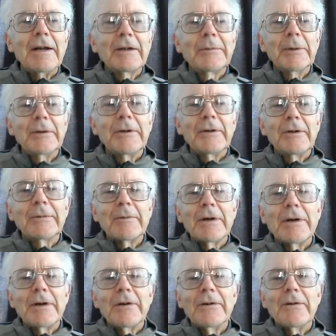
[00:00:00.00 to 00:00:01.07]
expert is
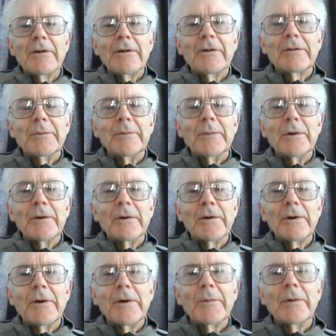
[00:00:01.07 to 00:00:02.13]
one who knows more
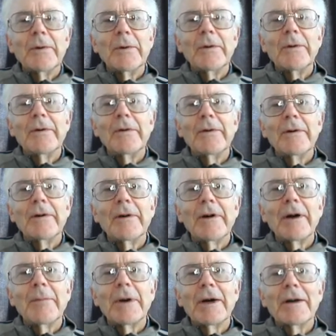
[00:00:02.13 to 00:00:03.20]
and more
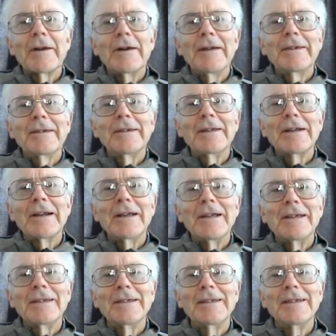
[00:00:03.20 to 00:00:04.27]
about less and
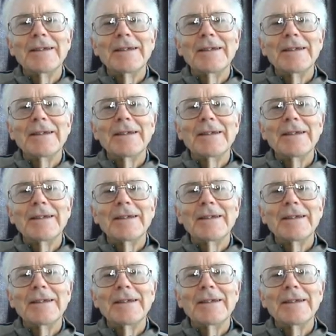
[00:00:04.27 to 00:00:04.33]
less.